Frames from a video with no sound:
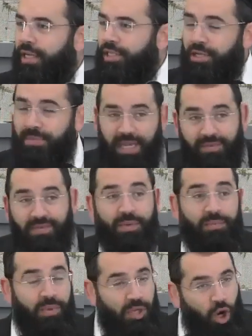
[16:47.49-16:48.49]
Hashem gave
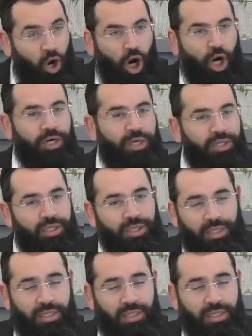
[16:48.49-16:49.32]
them a harder,